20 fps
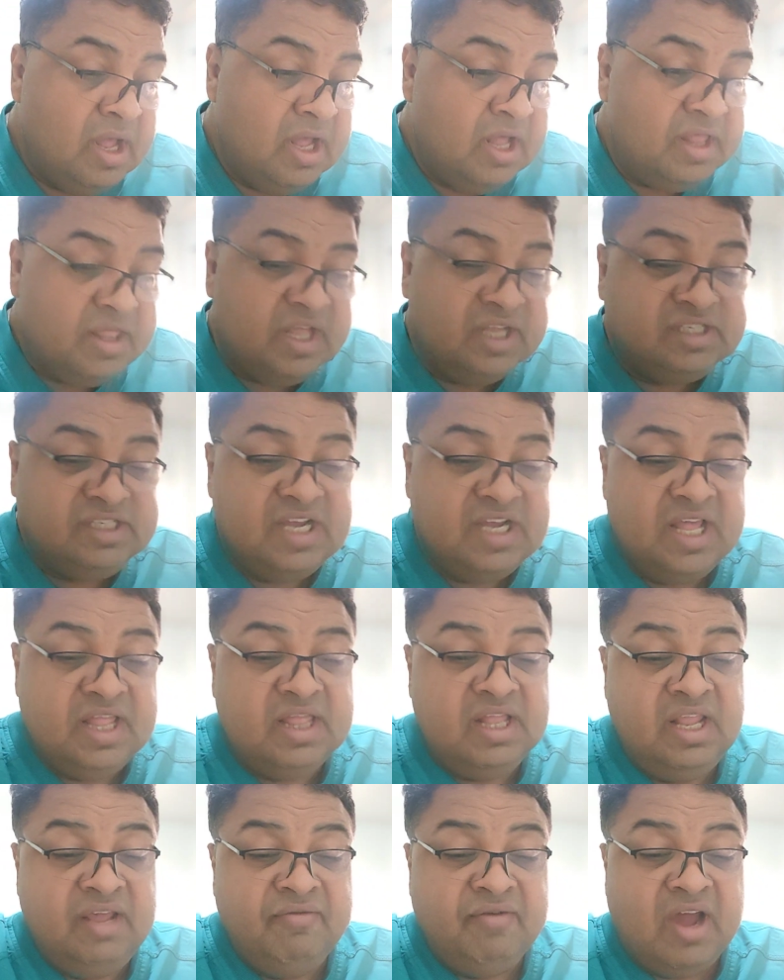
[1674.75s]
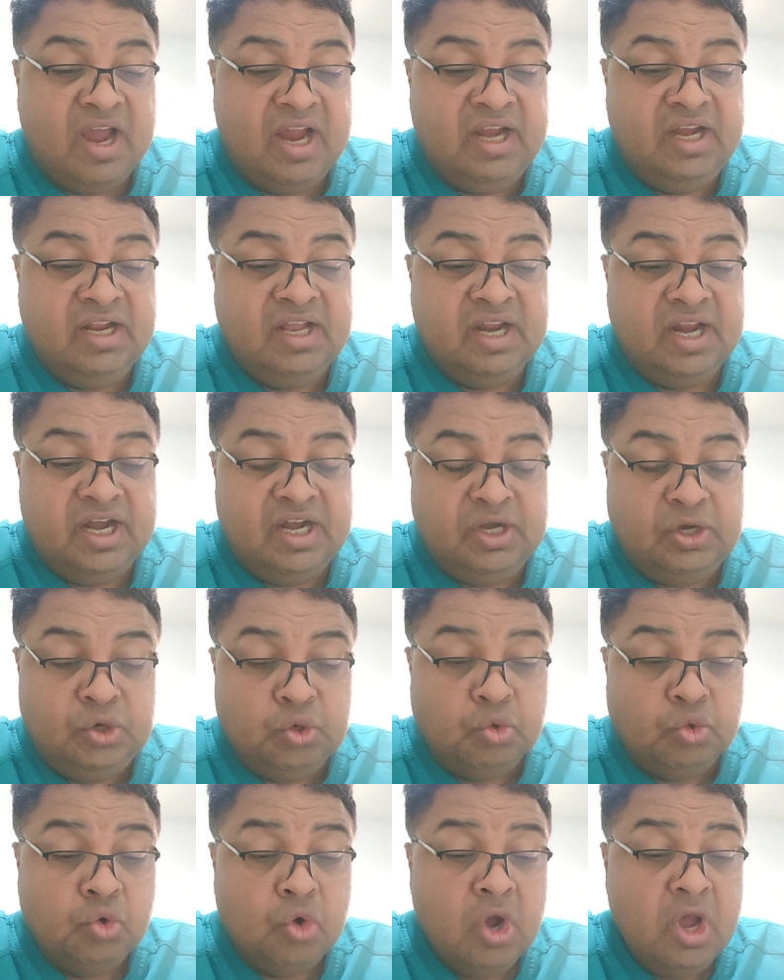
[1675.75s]
such as Levine grade
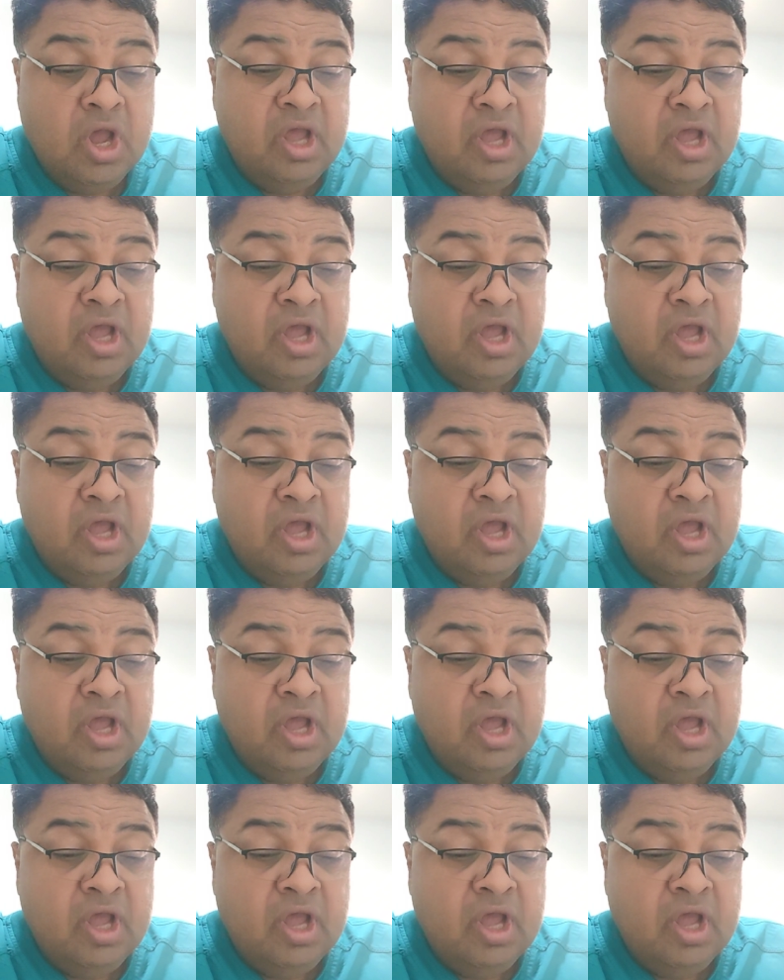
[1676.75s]
2,